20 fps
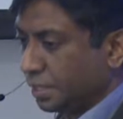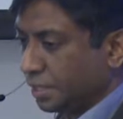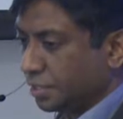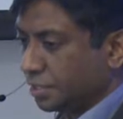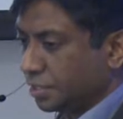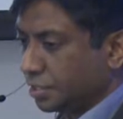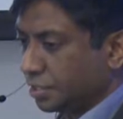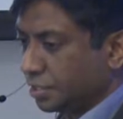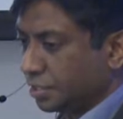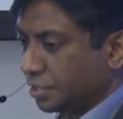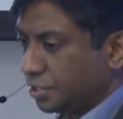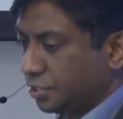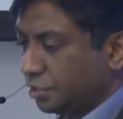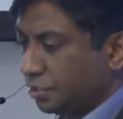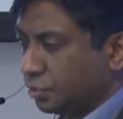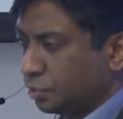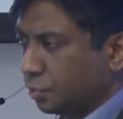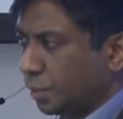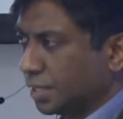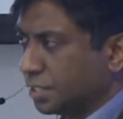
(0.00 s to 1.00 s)
So the
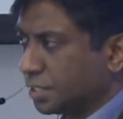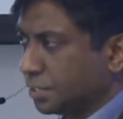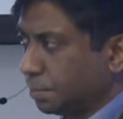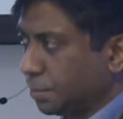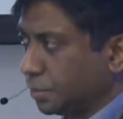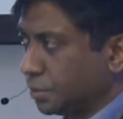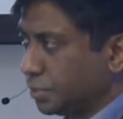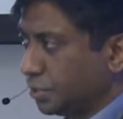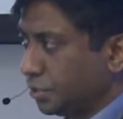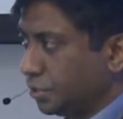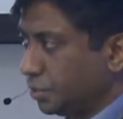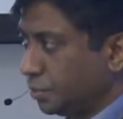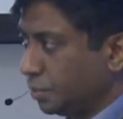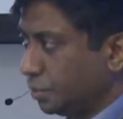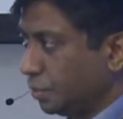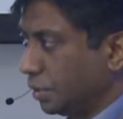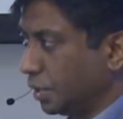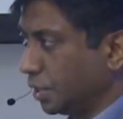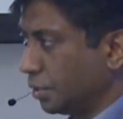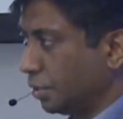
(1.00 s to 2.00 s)
student was supposed to
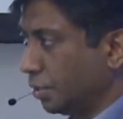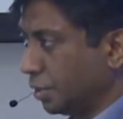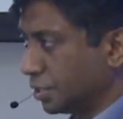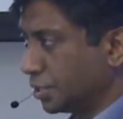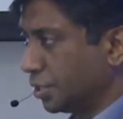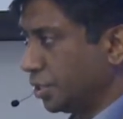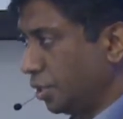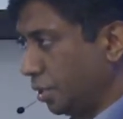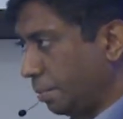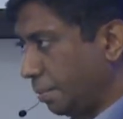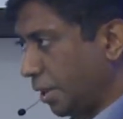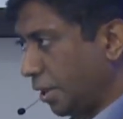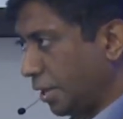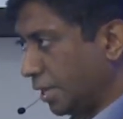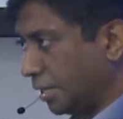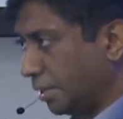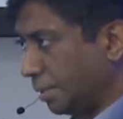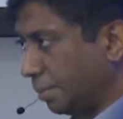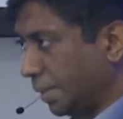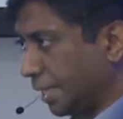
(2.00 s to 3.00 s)
do a course on
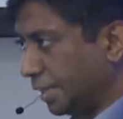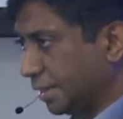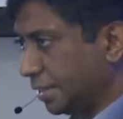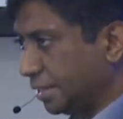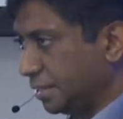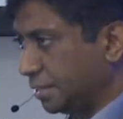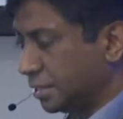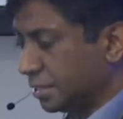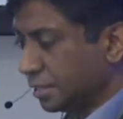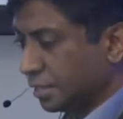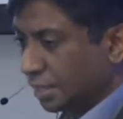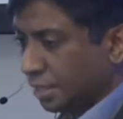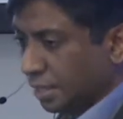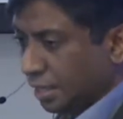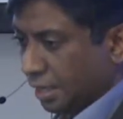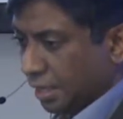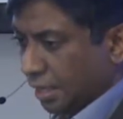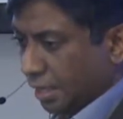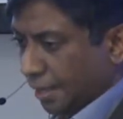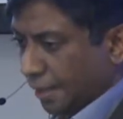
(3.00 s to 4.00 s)
numerical methods,
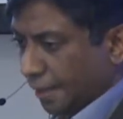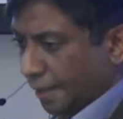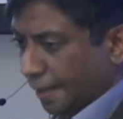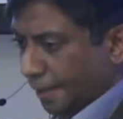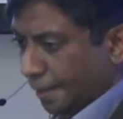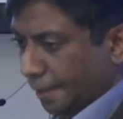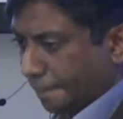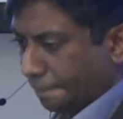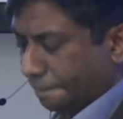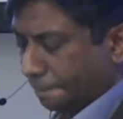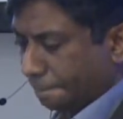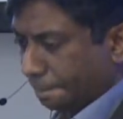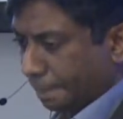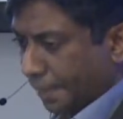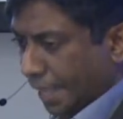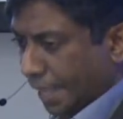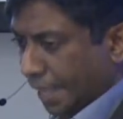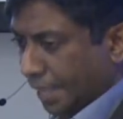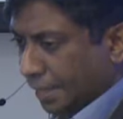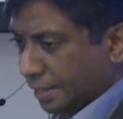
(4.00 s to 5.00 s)

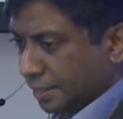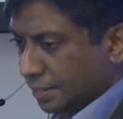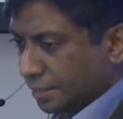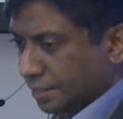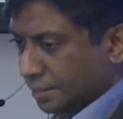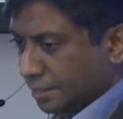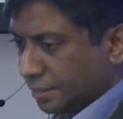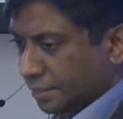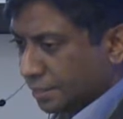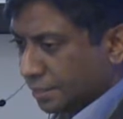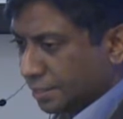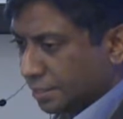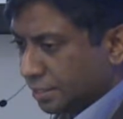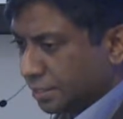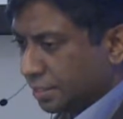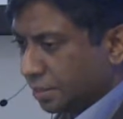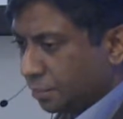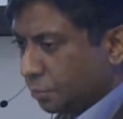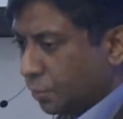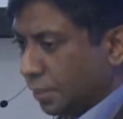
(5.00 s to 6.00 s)
and the
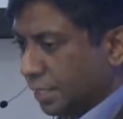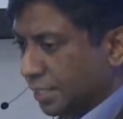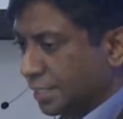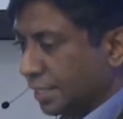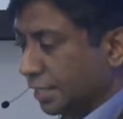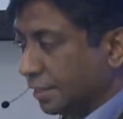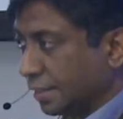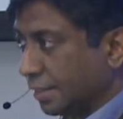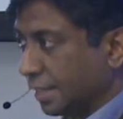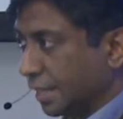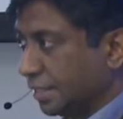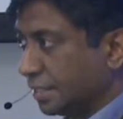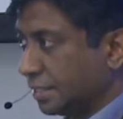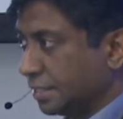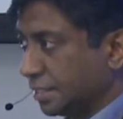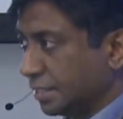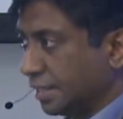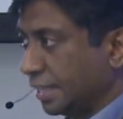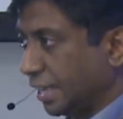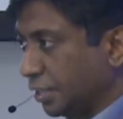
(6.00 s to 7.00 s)
system worked out that
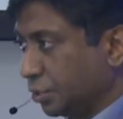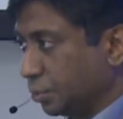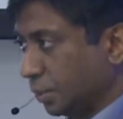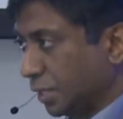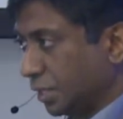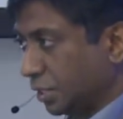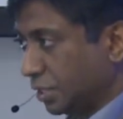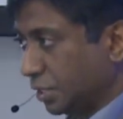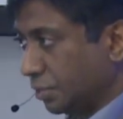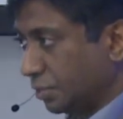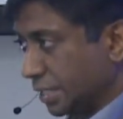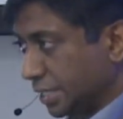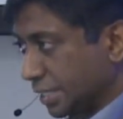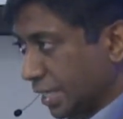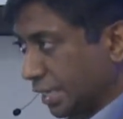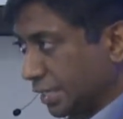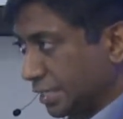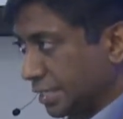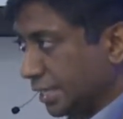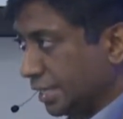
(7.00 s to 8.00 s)
that would
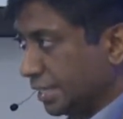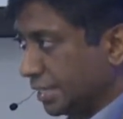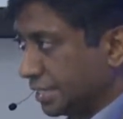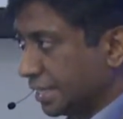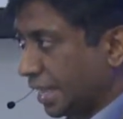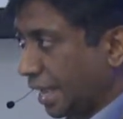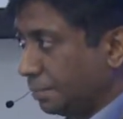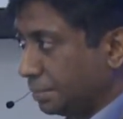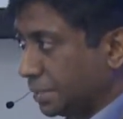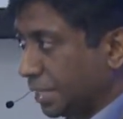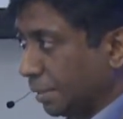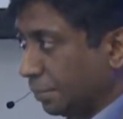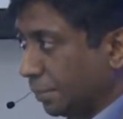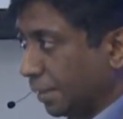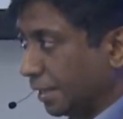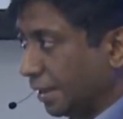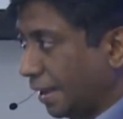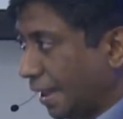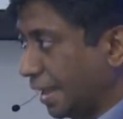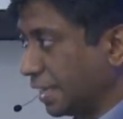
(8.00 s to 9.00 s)
result in a
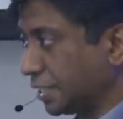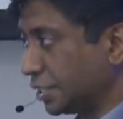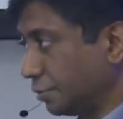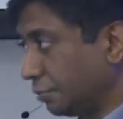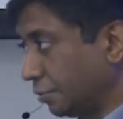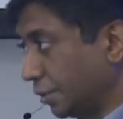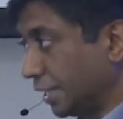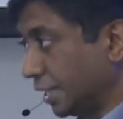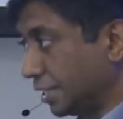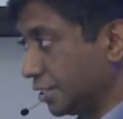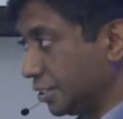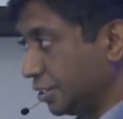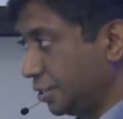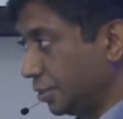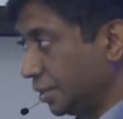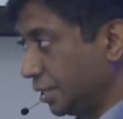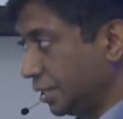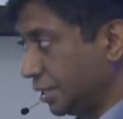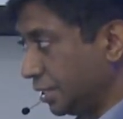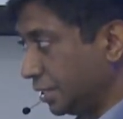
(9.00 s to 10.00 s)
timetable clash for that
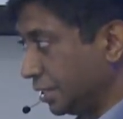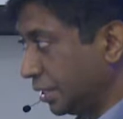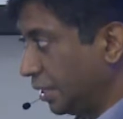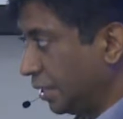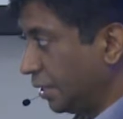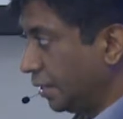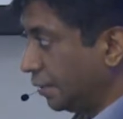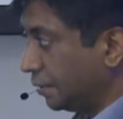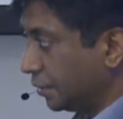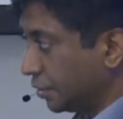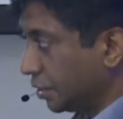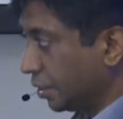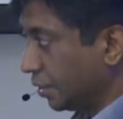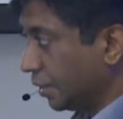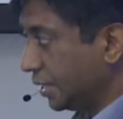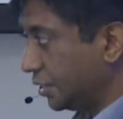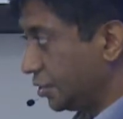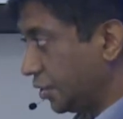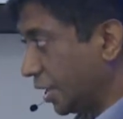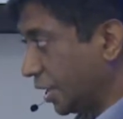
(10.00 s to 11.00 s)
student. So
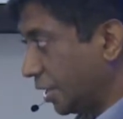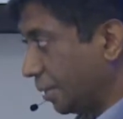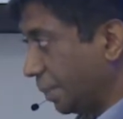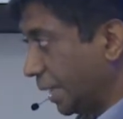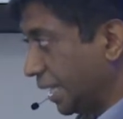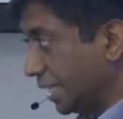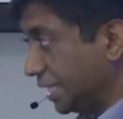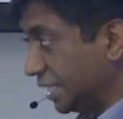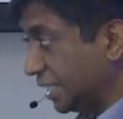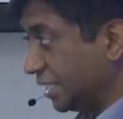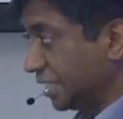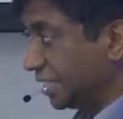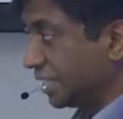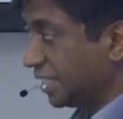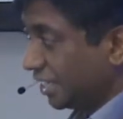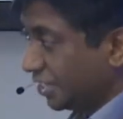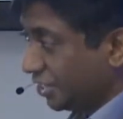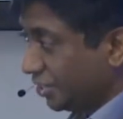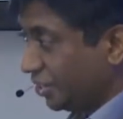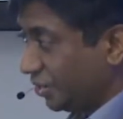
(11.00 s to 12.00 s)
it recommended
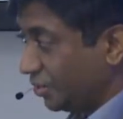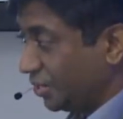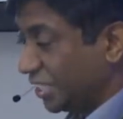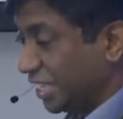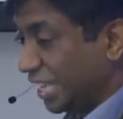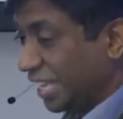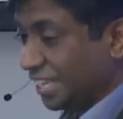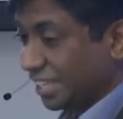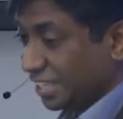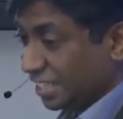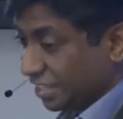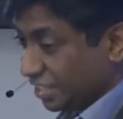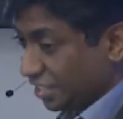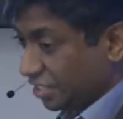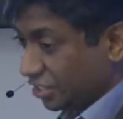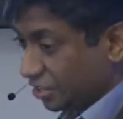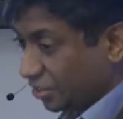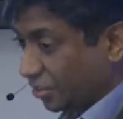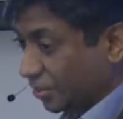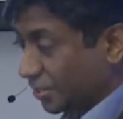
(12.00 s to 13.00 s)
that you take
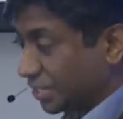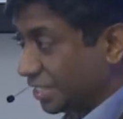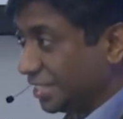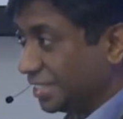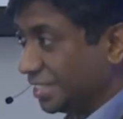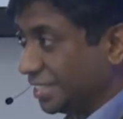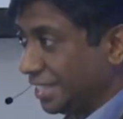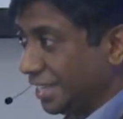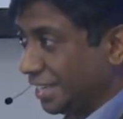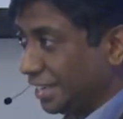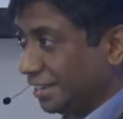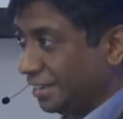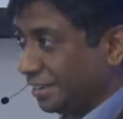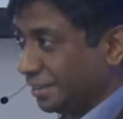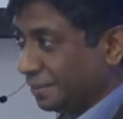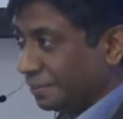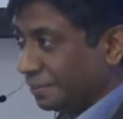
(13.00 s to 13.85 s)
this course instead.